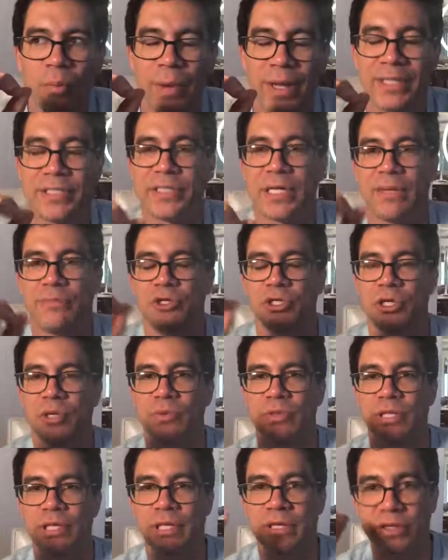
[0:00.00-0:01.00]
By the time you're
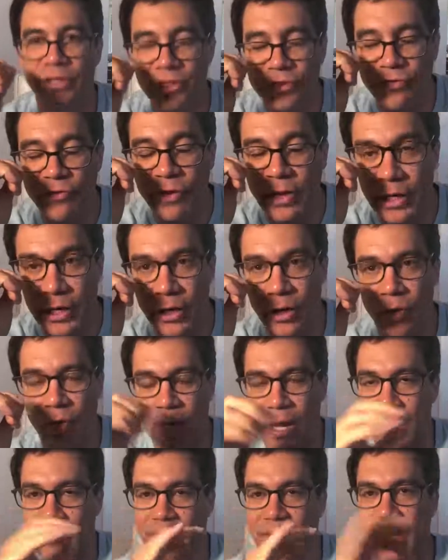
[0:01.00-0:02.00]
done with the end of this video,
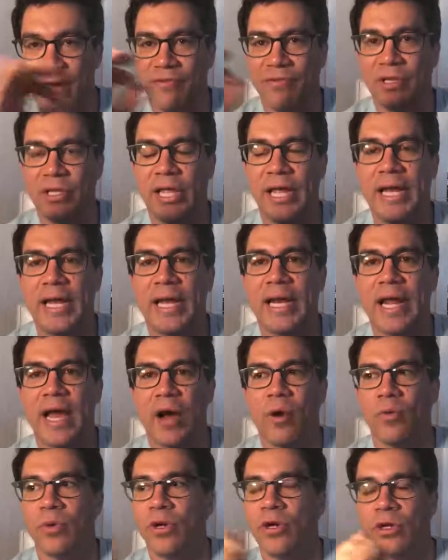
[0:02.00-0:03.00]
I'm gonna have laid it
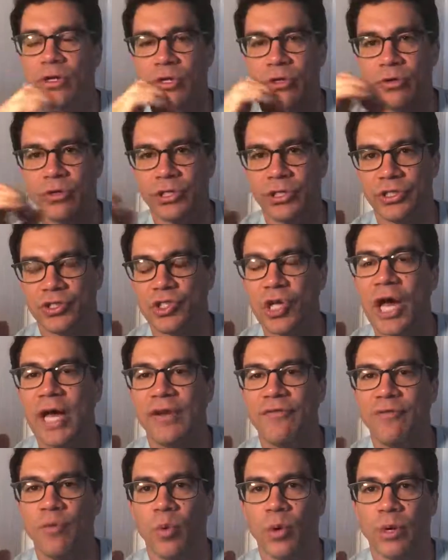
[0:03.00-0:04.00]
out. You can
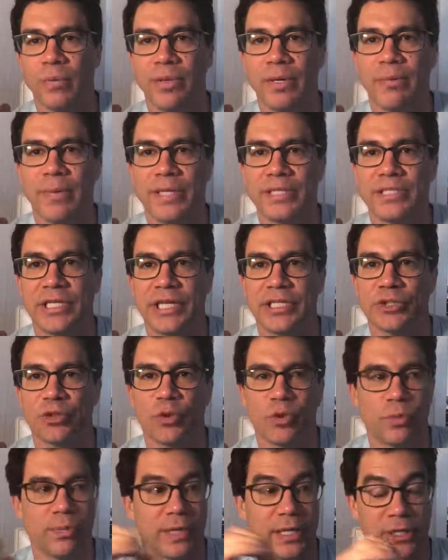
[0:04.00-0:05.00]
decide if you wanna be in my
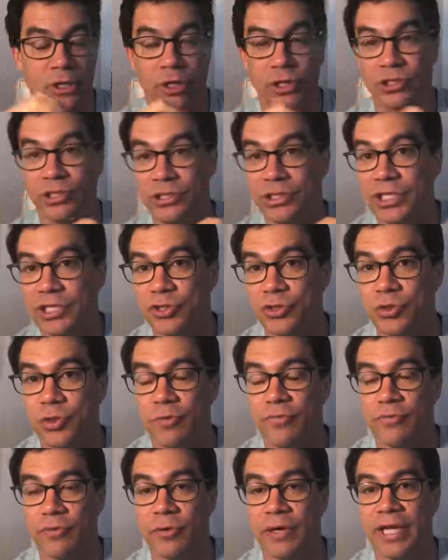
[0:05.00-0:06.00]
test group. I launched a test
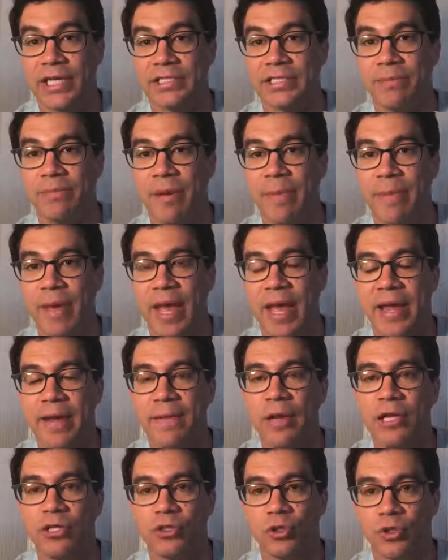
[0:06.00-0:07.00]
group for
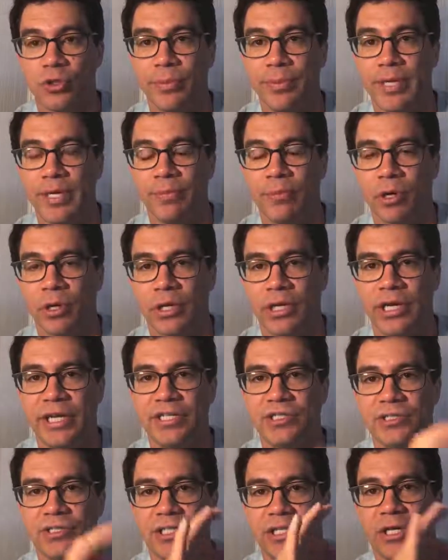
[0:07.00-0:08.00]
SMMA, Social Media Marketing
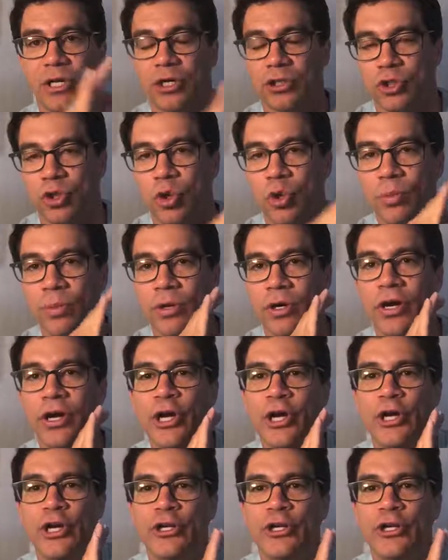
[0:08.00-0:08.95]
Agency, in October